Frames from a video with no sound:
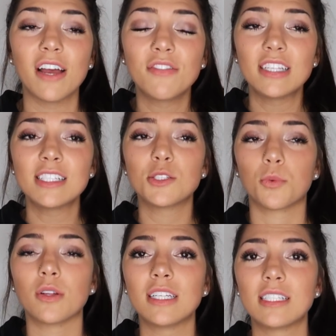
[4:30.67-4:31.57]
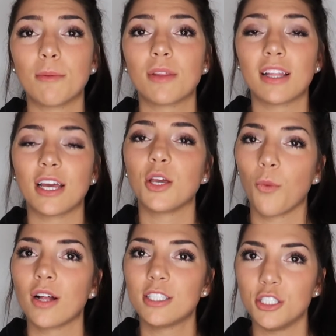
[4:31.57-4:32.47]
If this is really something that you
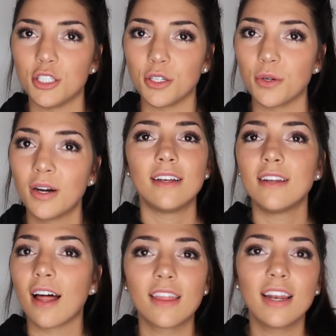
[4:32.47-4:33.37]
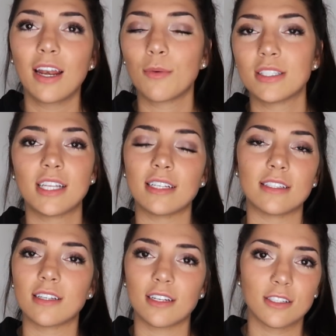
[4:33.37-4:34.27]
want to do, nothing anyone says
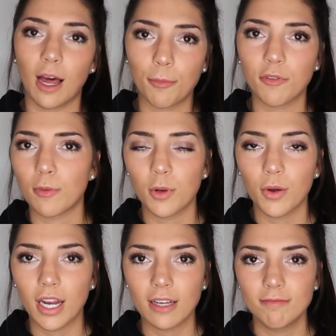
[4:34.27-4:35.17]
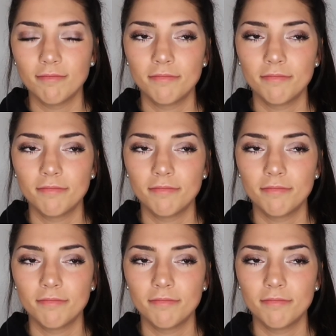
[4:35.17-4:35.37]
is gonna stop you from doing it.